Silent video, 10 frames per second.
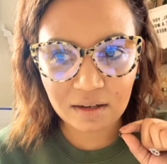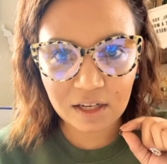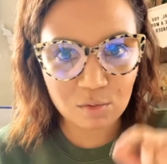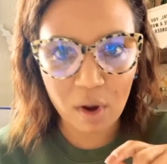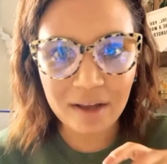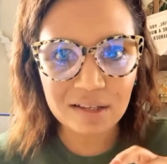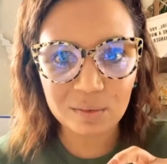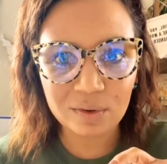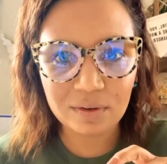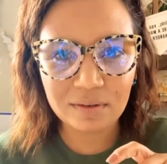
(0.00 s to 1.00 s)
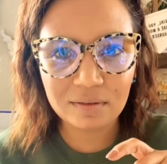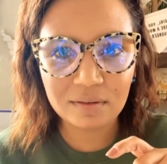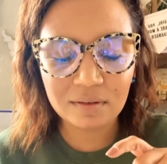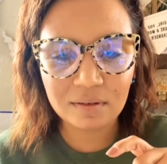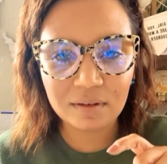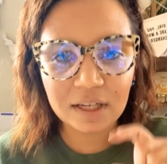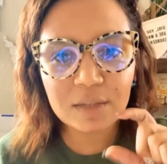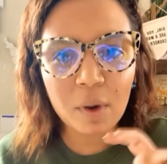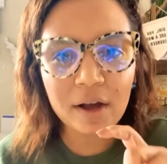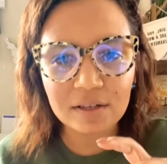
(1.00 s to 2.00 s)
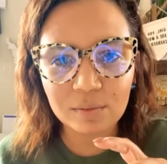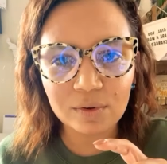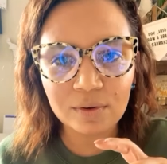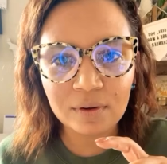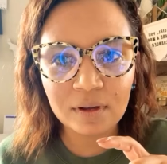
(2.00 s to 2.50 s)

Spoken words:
is possible. Is possible.